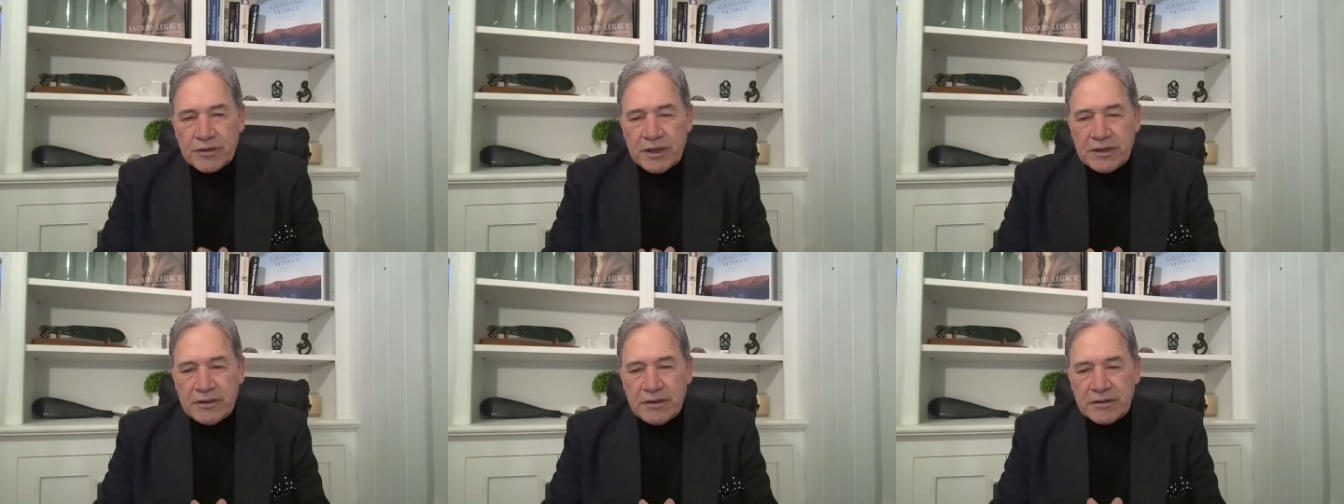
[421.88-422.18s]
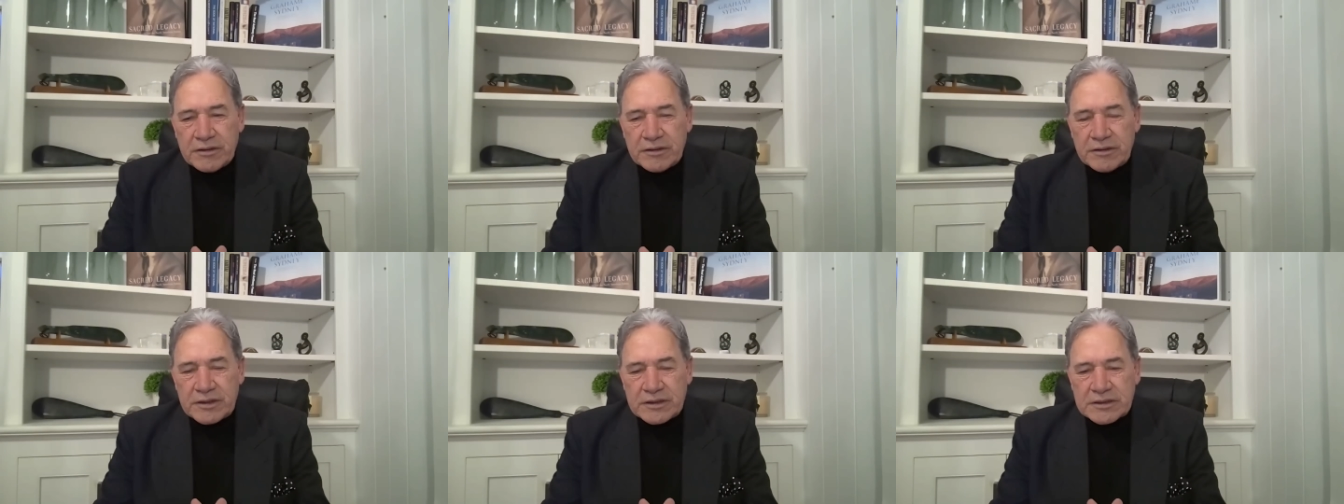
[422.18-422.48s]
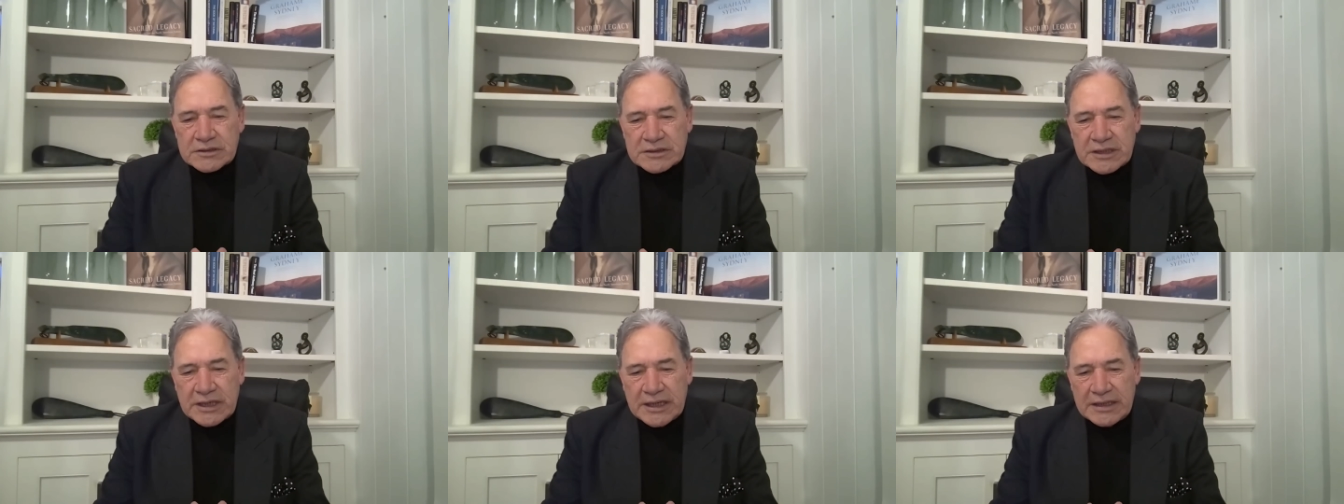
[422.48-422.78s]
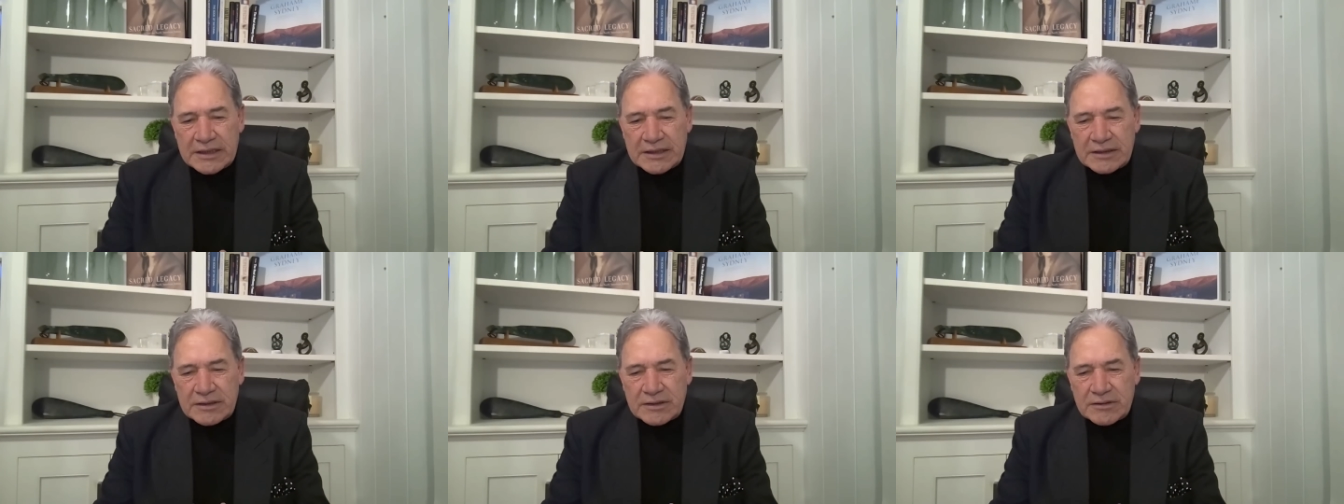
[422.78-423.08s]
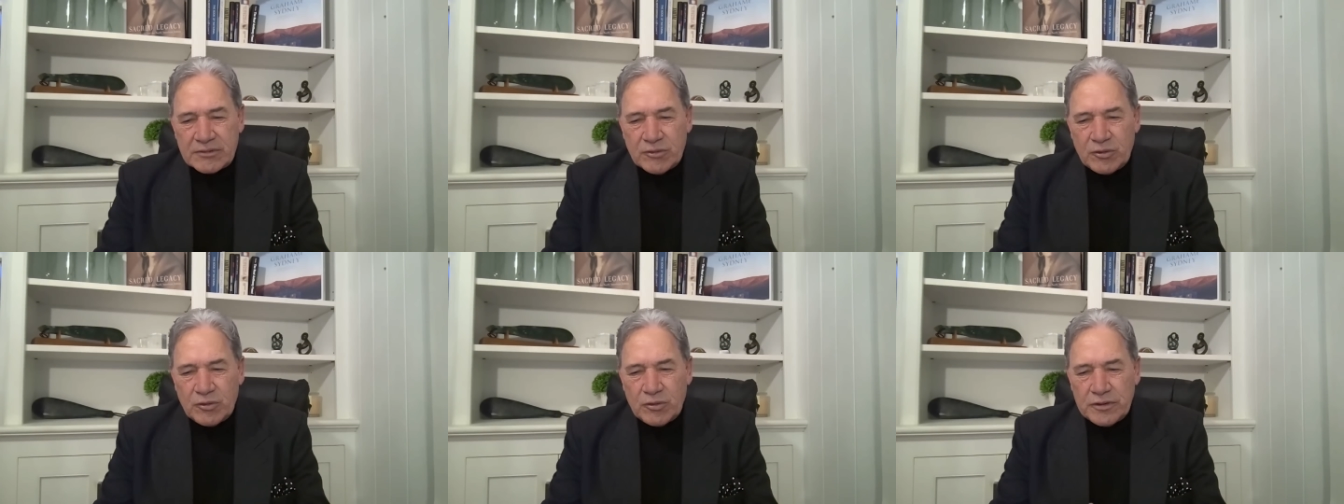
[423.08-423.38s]
What they don't
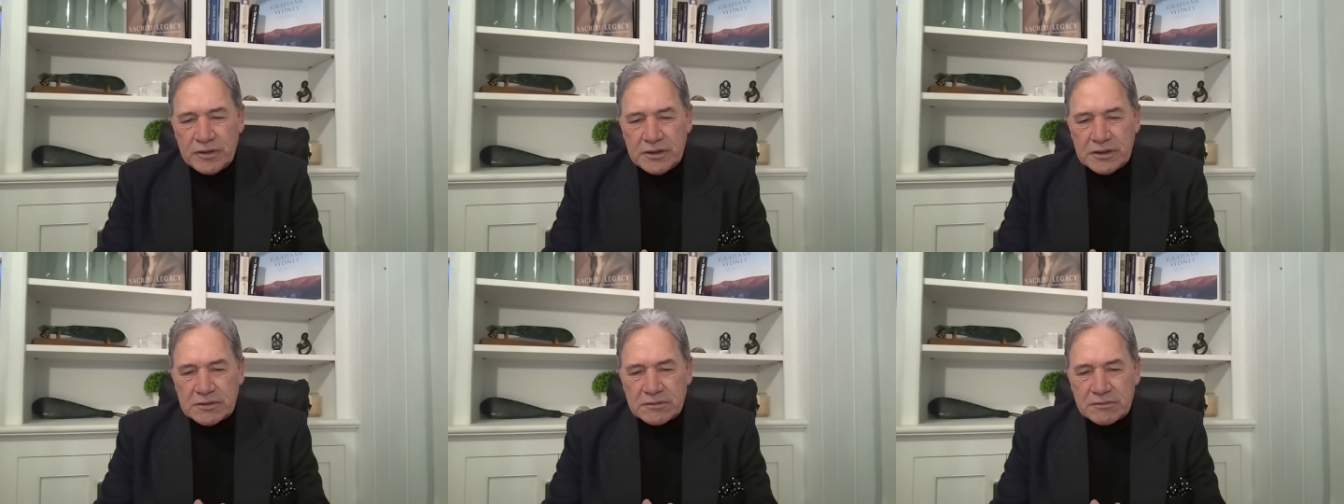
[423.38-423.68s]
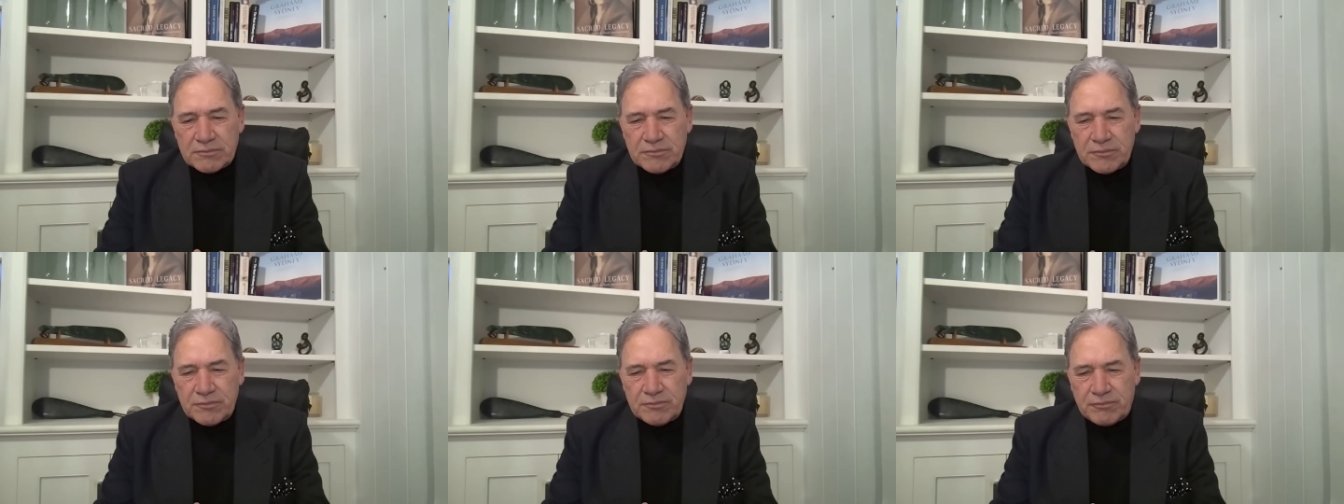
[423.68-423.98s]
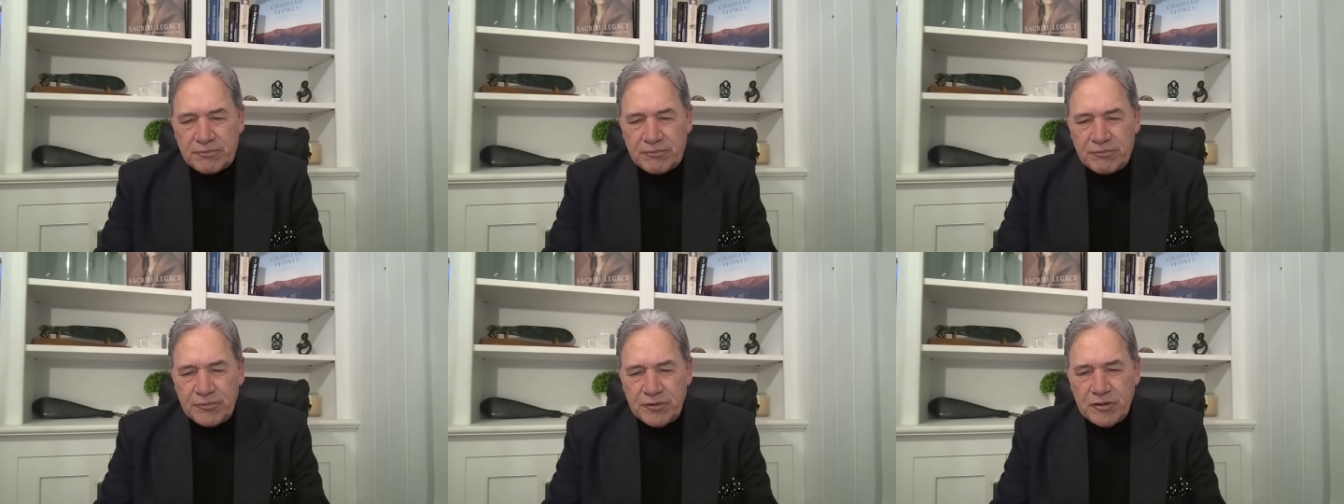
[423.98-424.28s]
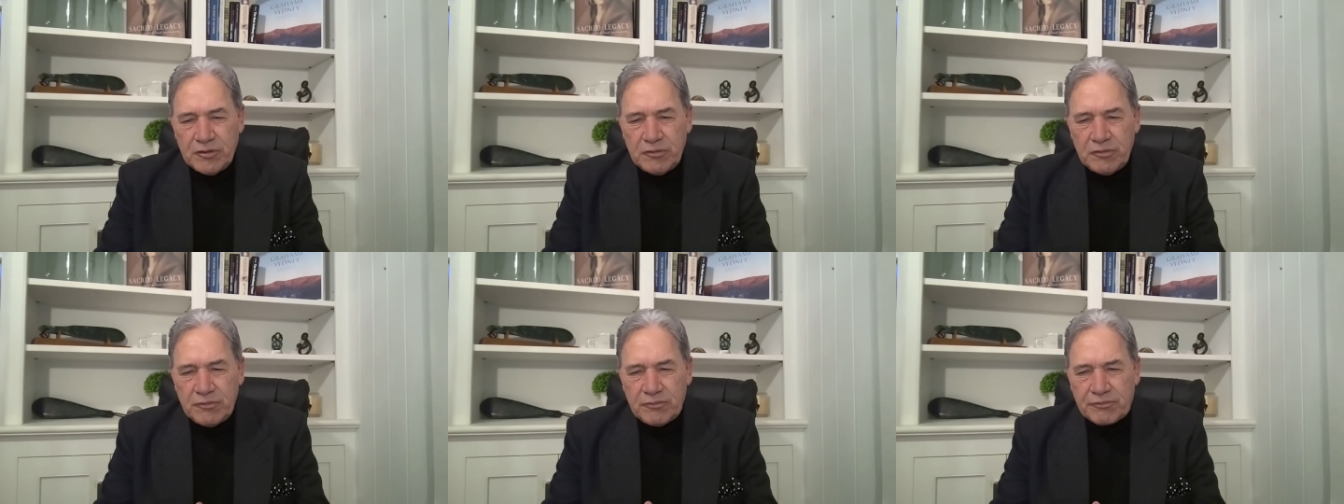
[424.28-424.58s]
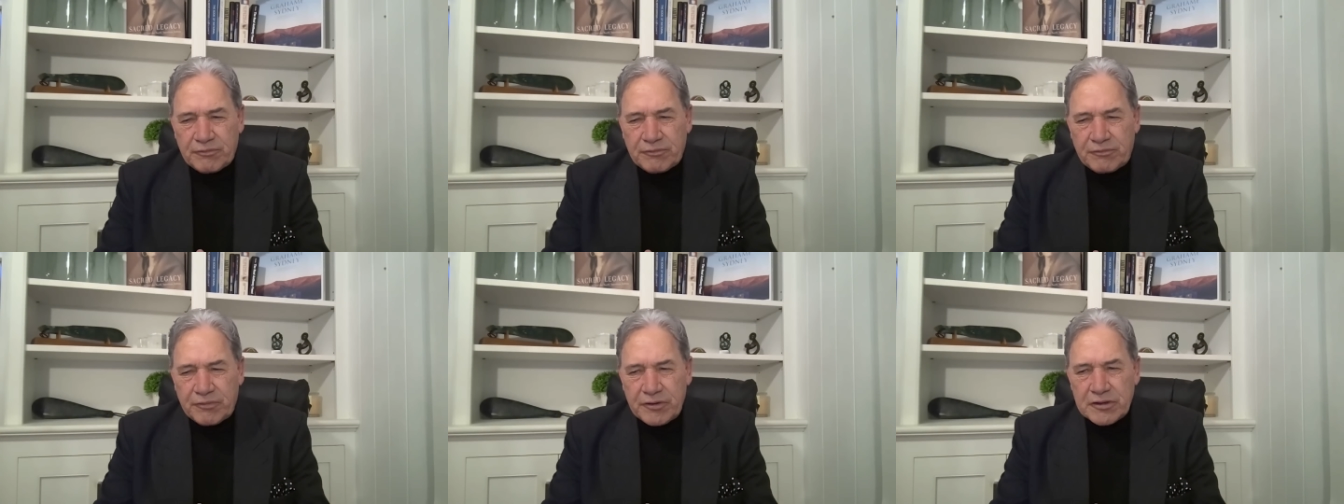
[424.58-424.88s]
understand, all these new
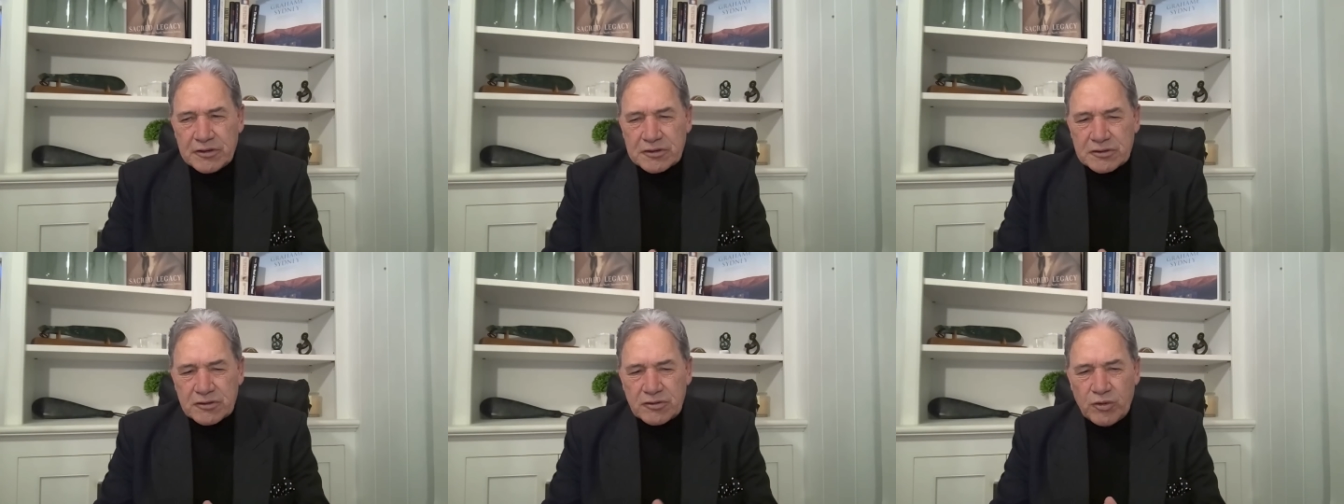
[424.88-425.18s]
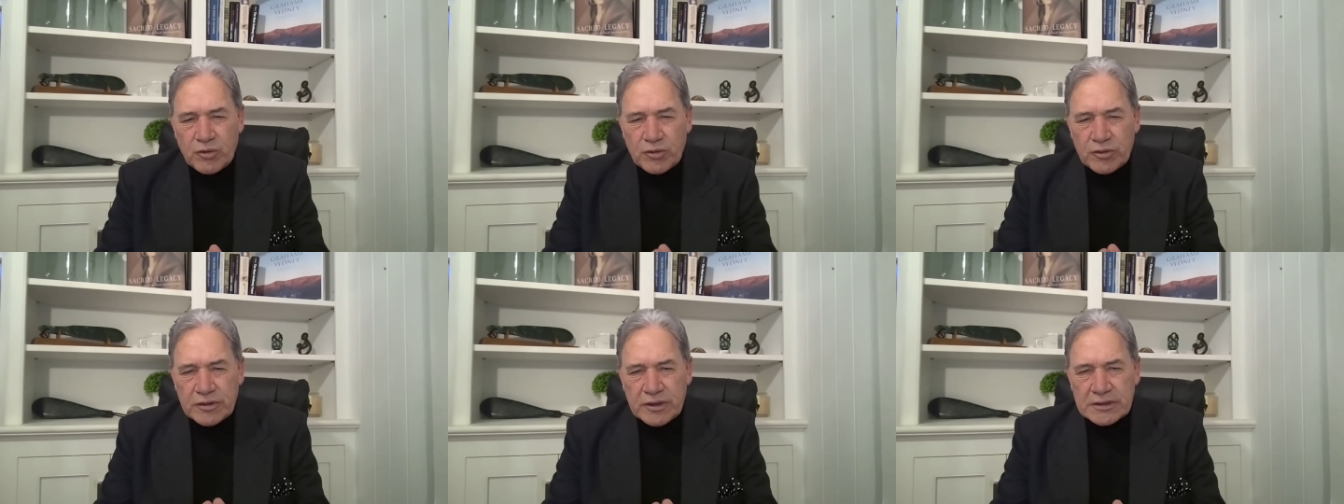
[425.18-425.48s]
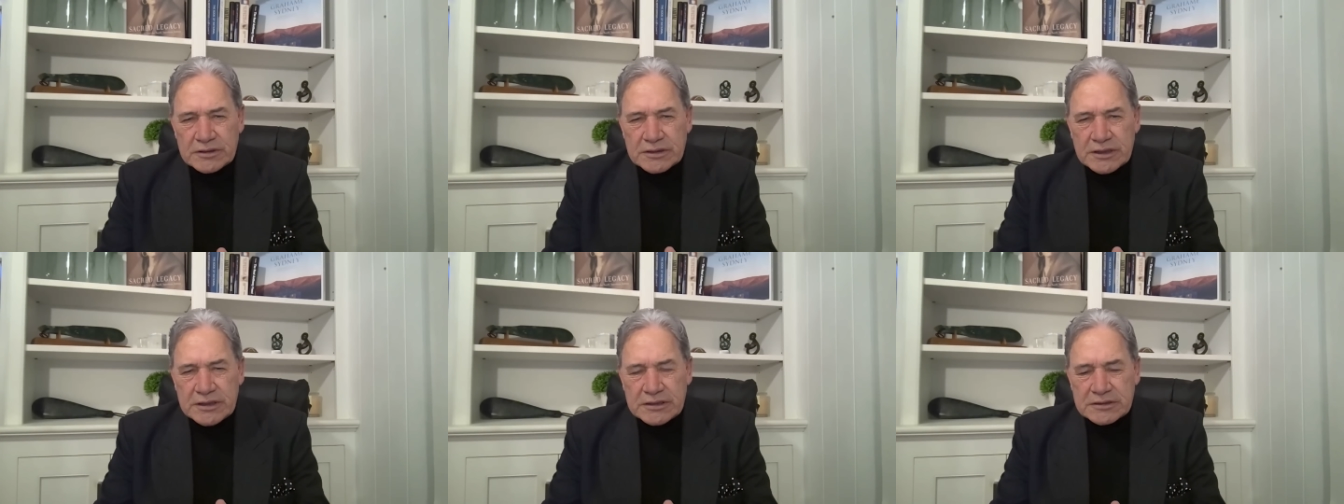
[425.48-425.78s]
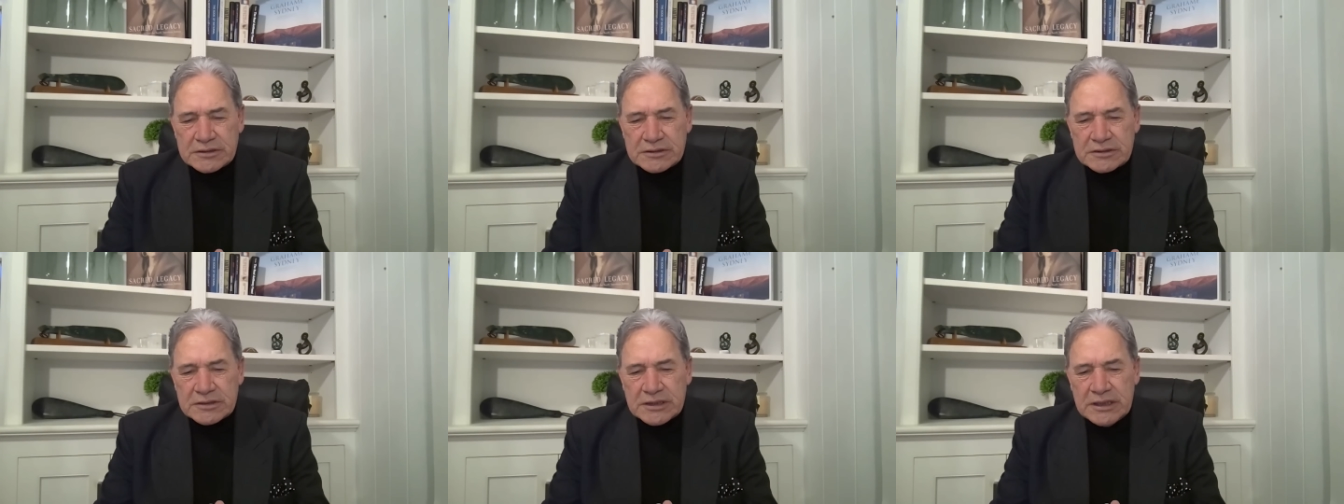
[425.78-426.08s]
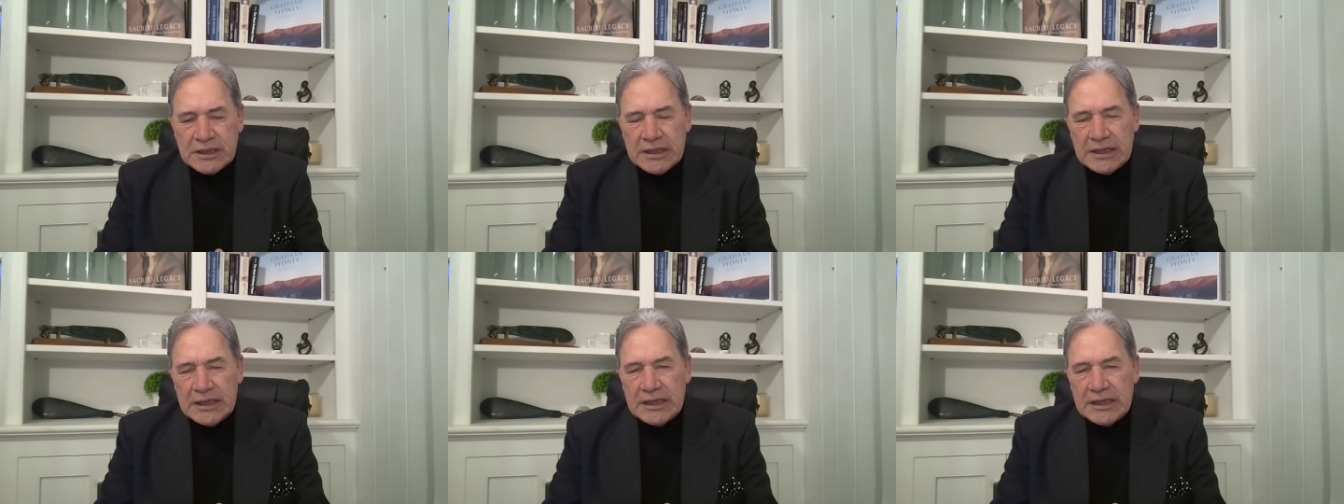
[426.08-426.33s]
fringe organisations,